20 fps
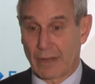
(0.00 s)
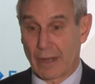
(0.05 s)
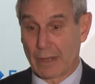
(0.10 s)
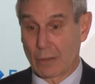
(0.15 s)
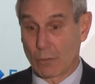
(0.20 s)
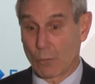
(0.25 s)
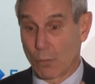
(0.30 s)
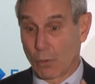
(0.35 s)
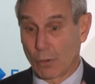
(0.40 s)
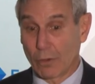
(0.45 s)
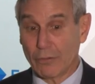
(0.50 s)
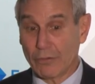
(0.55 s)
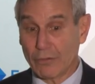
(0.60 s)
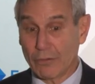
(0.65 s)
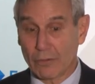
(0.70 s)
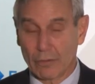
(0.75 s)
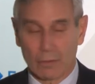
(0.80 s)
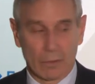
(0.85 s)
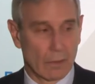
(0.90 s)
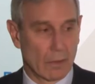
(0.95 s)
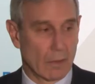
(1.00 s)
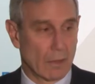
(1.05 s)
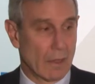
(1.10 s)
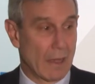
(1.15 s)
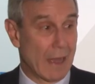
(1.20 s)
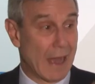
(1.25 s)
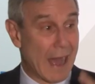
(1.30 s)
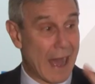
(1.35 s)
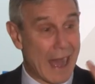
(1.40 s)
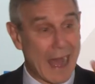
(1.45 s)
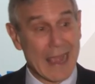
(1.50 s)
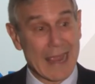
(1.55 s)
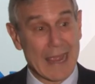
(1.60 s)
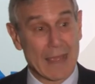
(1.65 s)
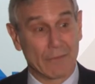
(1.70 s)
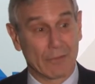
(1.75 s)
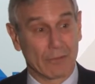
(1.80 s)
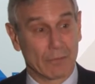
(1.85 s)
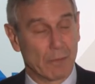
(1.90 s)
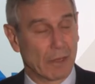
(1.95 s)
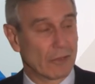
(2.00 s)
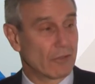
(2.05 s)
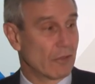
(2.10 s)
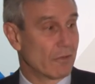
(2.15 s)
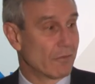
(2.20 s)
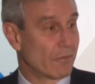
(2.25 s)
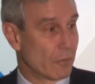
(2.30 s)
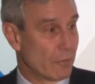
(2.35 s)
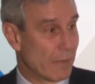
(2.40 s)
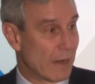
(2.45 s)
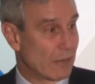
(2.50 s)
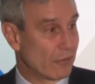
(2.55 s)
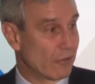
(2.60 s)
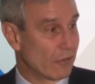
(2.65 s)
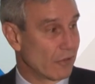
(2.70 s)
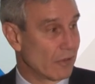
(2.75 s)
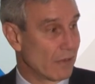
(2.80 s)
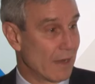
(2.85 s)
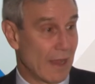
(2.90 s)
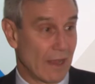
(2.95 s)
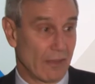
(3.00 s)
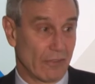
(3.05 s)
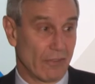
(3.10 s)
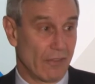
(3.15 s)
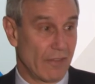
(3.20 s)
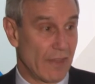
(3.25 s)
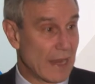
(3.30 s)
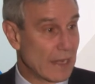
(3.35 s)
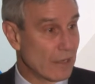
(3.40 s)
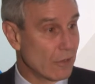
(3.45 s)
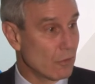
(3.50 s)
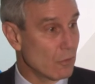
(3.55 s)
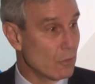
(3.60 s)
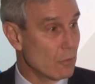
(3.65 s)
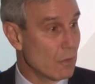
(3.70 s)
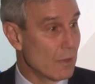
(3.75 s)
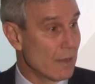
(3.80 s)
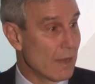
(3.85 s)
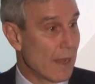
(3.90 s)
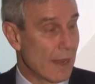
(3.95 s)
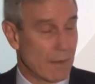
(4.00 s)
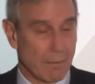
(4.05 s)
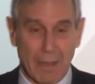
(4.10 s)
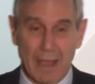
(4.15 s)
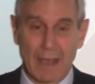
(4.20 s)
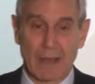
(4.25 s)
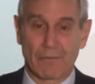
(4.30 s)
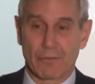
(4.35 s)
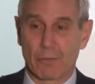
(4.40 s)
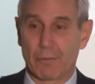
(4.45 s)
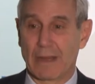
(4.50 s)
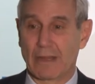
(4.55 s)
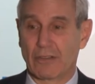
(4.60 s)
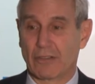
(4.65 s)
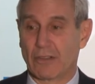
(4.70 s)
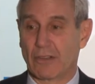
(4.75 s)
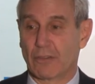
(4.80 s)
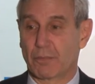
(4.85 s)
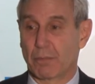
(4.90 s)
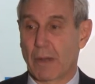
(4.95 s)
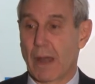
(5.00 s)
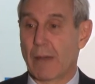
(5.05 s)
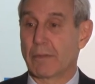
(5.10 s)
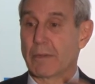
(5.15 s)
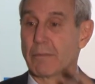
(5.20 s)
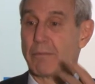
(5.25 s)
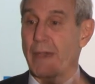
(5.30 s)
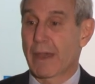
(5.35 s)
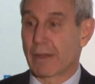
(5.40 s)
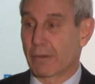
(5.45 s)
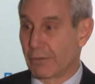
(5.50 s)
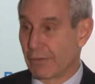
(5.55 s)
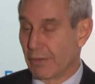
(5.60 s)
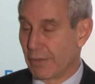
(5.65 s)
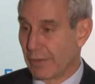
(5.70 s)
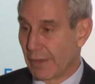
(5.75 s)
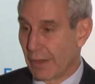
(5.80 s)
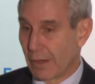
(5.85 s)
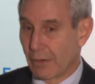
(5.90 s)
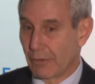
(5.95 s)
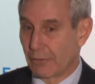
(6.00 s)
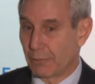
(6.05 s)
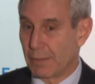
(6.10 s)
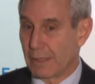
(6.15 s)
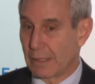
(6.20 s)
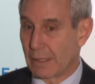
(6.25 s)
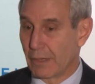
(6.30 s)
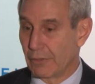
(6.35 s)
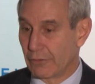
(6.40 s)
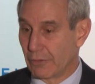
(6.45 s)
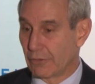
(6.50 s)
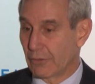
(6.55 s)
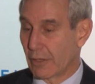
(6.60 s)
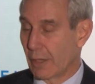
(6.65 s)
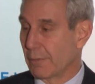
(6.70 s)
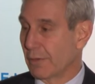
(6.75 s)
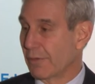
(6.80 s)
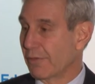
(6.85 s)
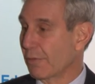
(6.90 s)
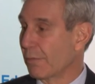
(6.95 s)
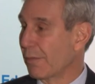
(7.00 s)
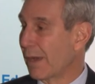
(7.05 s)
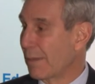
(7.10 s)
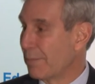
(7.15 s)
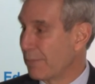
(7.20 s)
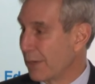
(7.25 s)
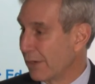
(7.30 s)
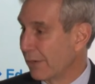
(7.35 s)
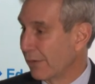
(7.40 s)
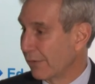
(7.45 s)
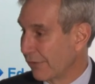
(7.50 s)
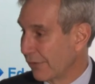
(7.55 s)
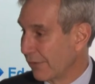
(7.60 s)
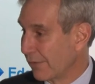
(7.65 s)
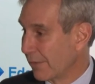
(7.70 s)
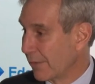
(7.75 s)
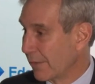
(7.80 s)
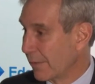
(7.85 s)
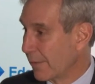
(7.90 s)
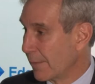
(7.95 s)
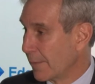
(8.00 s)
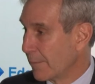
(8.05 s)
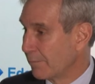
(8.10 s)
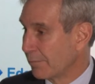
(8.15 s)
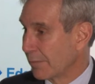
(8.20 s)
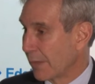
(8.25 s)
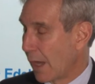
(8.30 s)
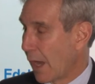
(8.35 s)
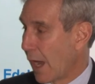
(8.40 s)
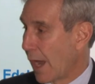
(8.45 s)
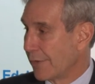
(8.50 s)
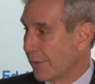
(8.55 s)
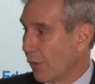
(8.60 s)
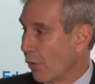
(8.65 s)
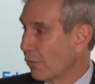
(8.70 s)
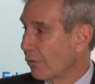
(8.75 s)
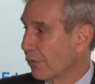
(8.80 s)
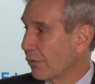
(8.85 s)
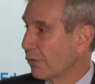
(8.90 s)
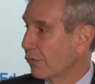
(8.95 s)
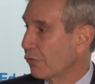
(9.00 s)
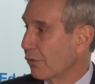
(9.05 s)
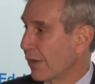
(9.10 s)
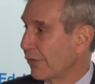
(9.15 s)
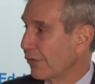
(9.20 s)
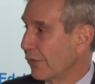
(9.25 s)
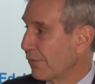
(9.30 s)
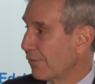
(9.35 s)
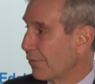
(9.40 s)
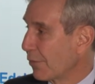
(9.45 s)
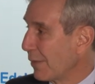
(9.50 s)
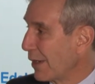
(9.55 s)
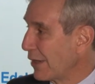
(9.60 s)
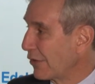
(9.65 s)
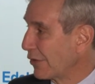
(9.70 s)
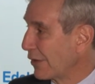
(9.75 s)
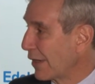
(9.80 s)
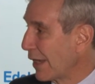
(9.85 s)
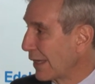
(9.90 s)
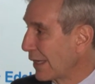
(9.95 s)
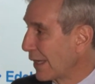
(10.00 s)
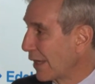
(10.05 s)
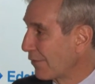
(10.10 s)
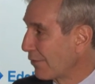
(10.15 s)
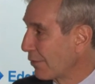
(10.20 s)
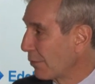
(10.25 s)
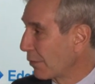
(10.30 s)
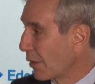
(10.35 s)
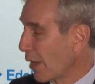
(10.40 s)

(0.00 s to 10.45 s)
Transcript: getting worse. I have as much information as they do, and my information is probably better than theirs because it's coming from my peers. I don't trust information I get from